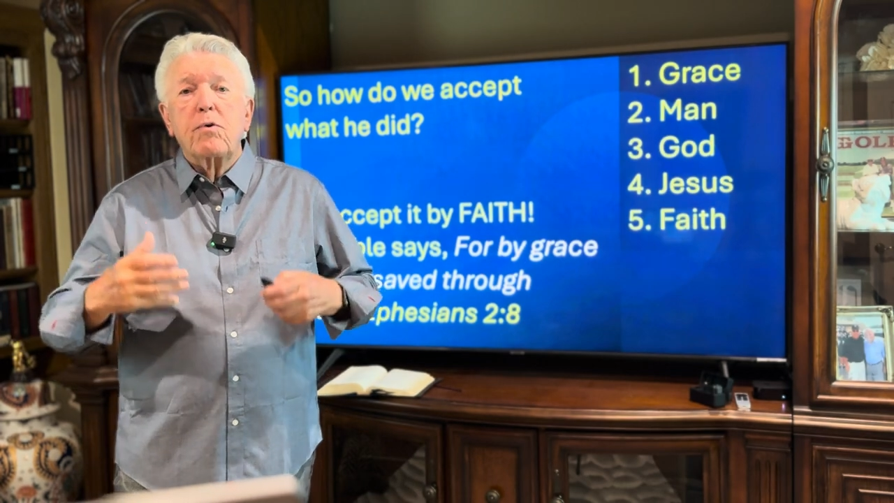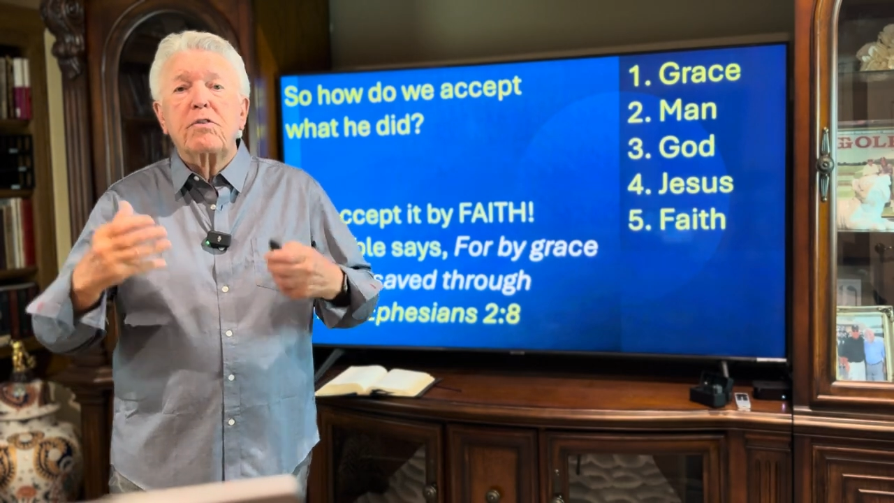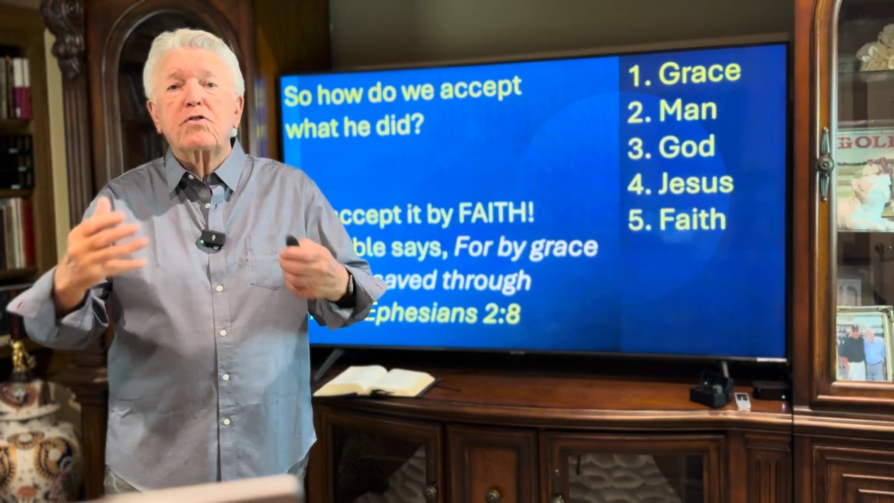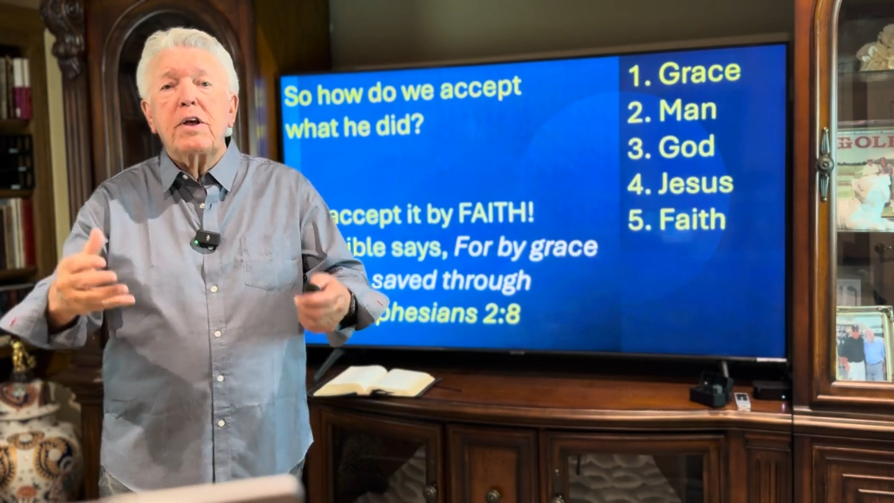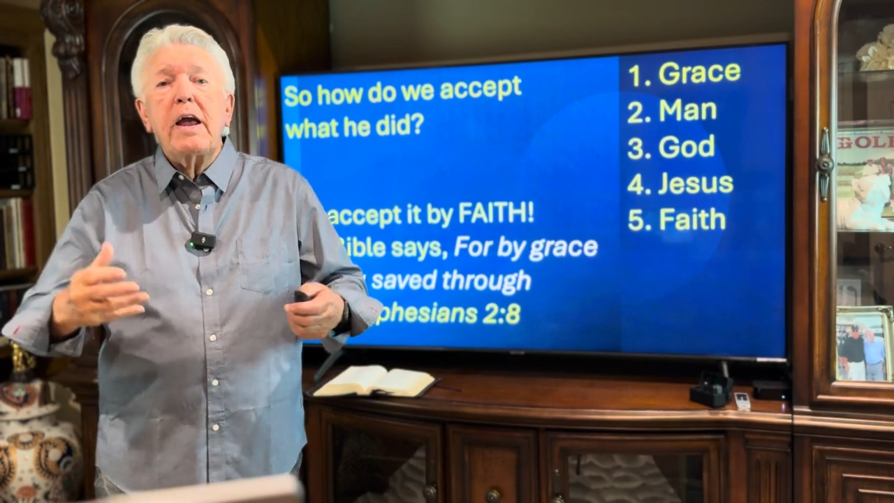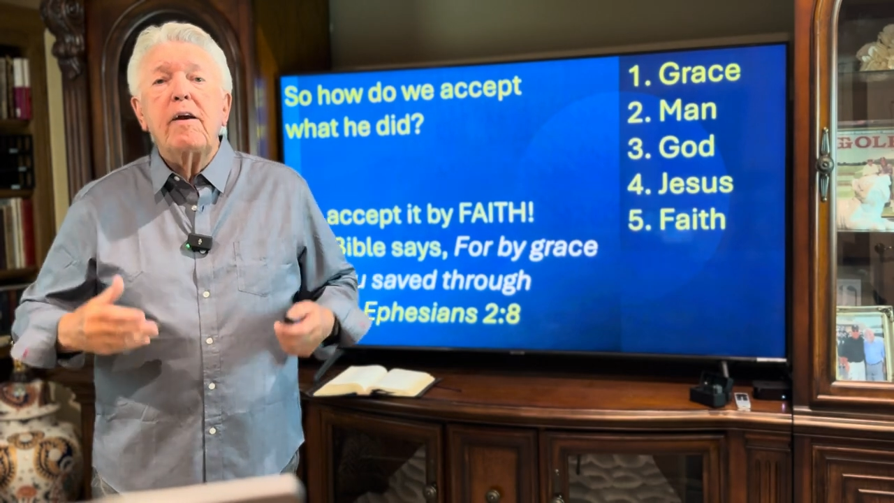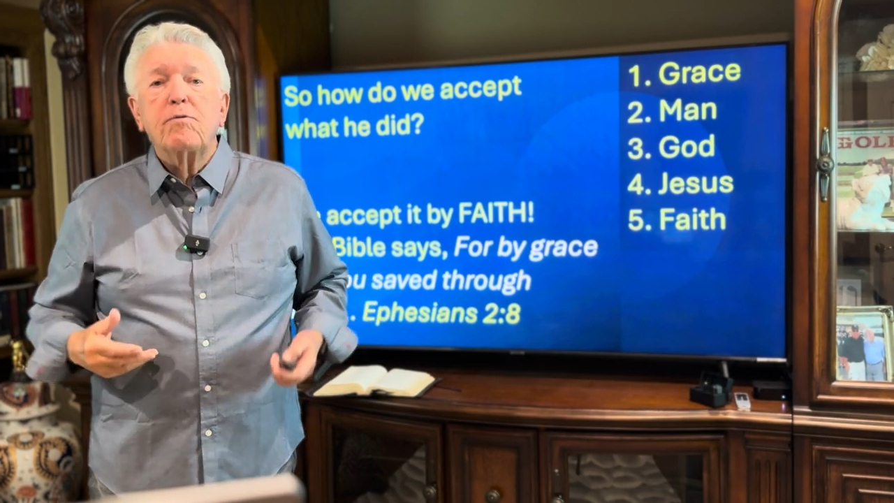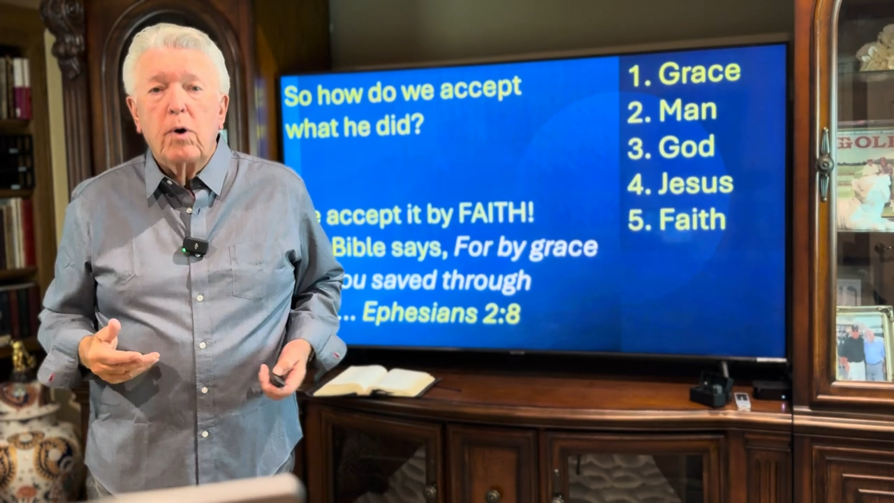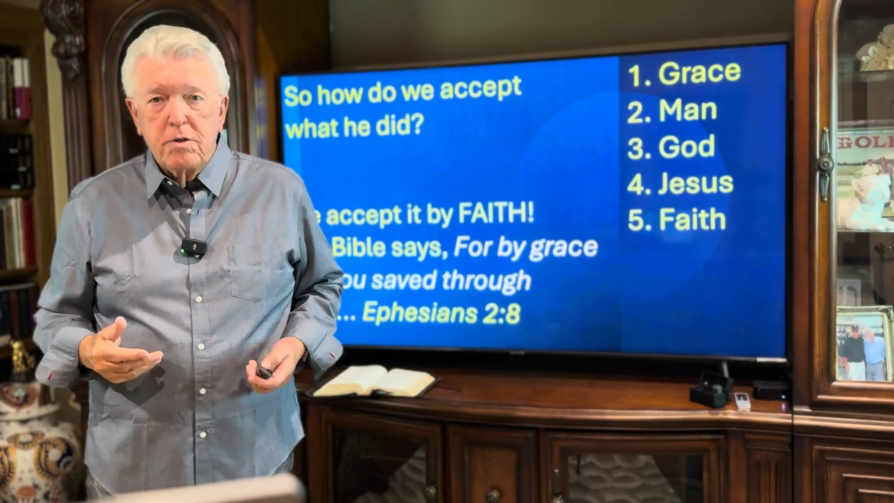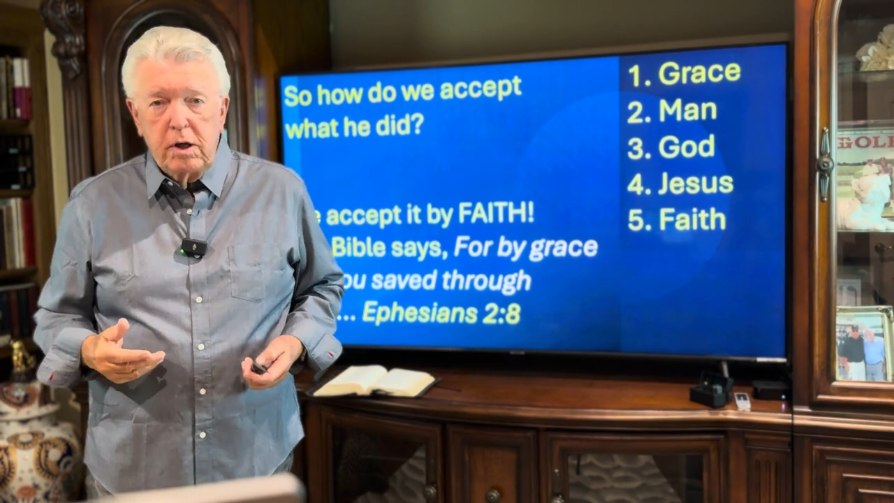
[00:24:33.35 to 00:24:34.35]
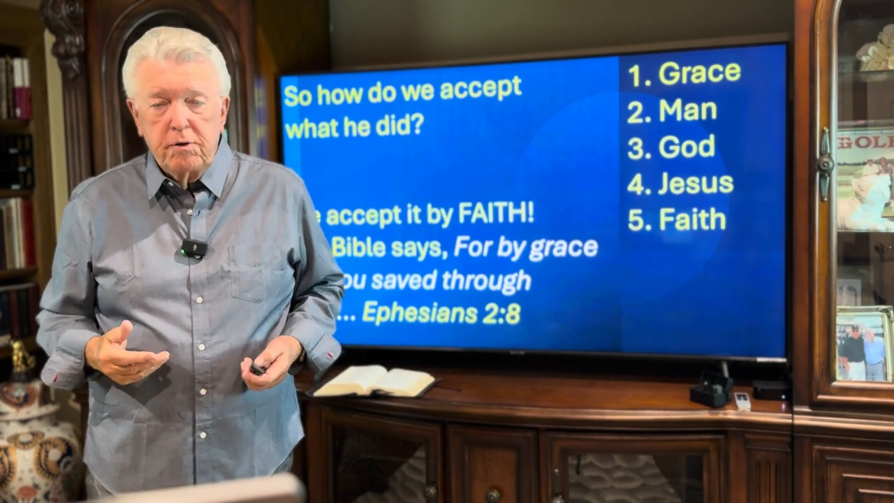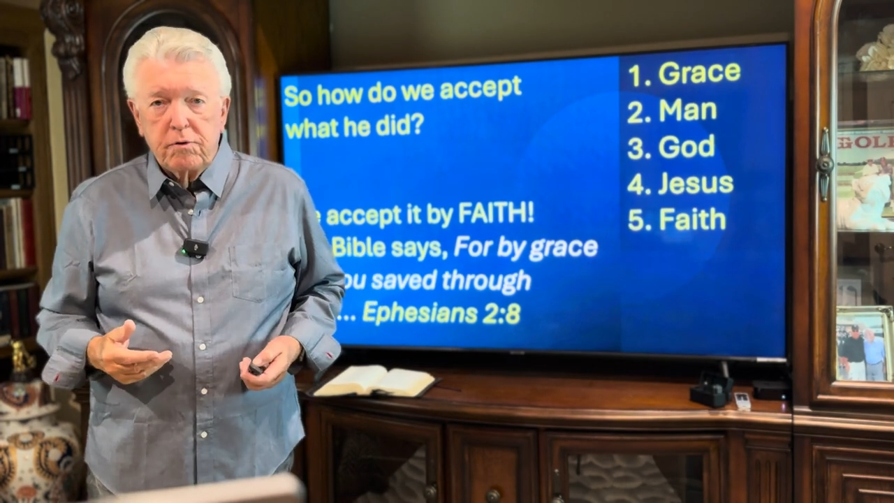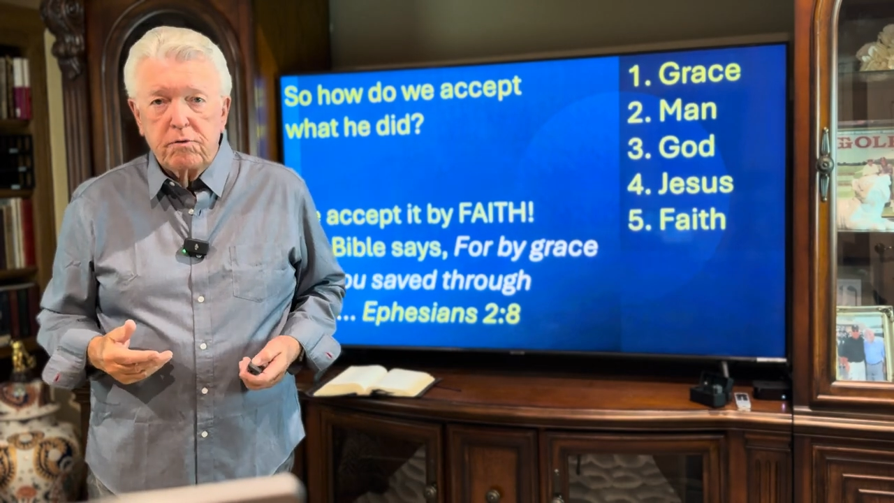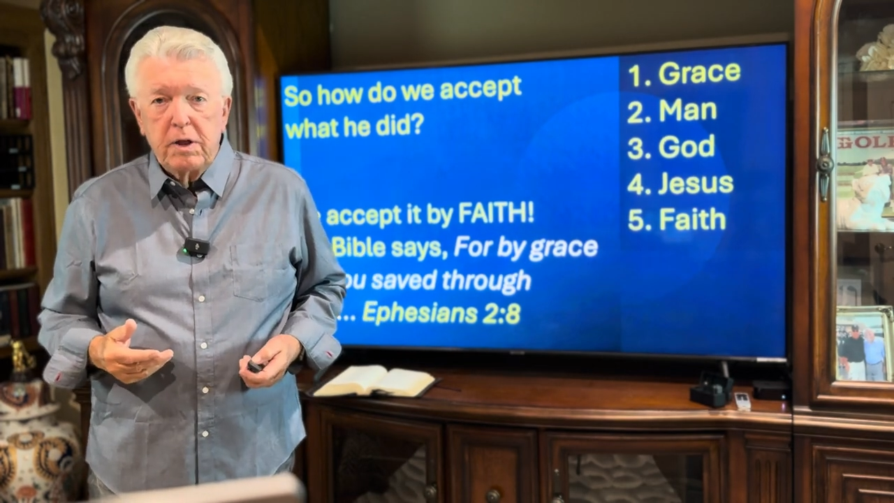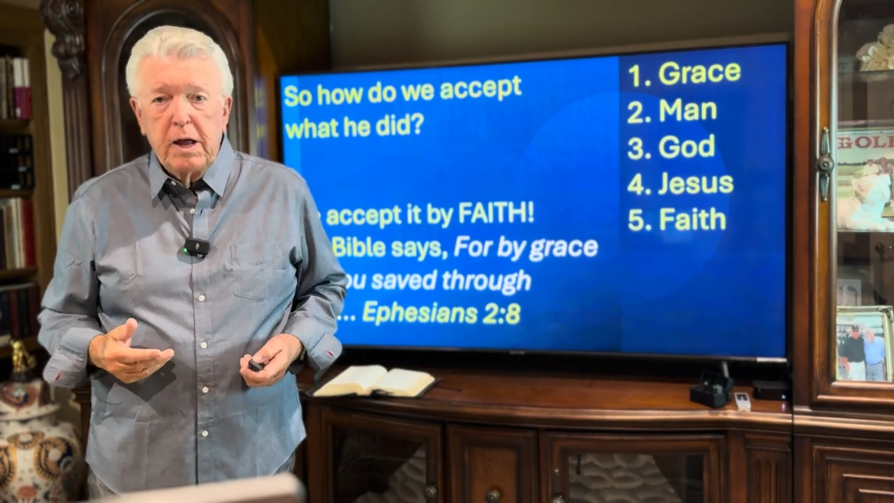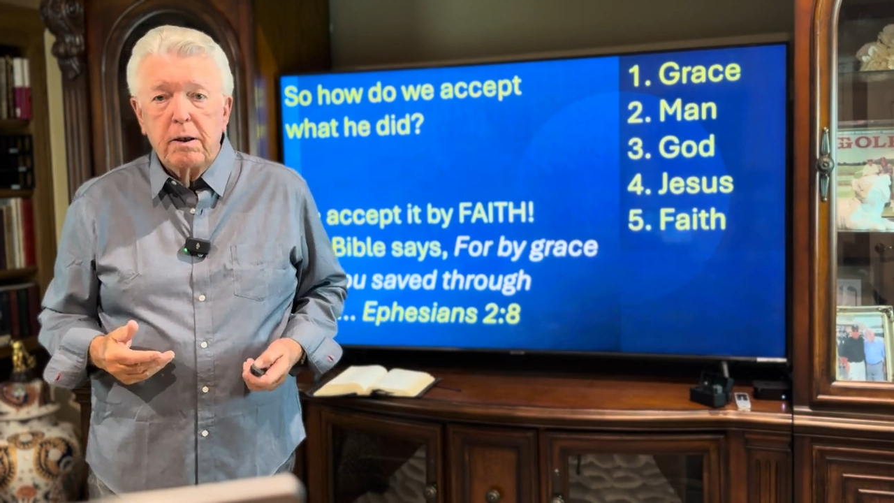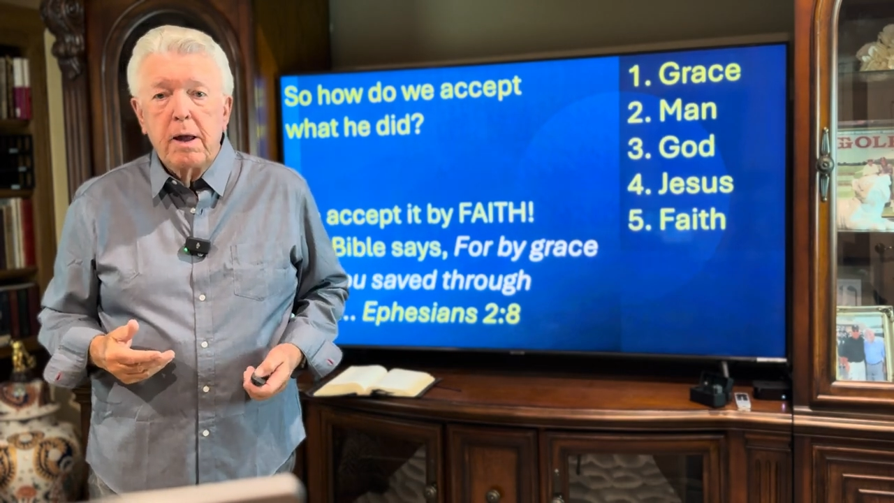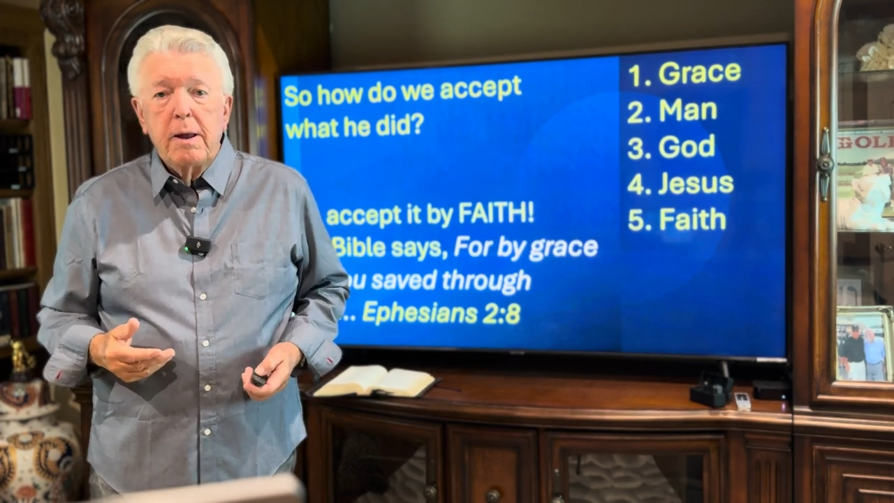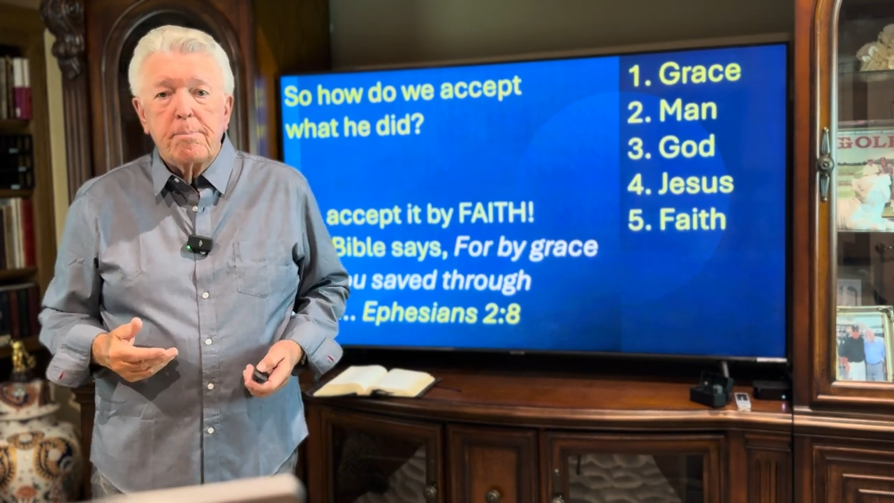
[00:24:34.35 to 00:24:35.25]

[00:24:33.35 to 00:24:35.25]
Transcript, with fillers: receive what Jesus did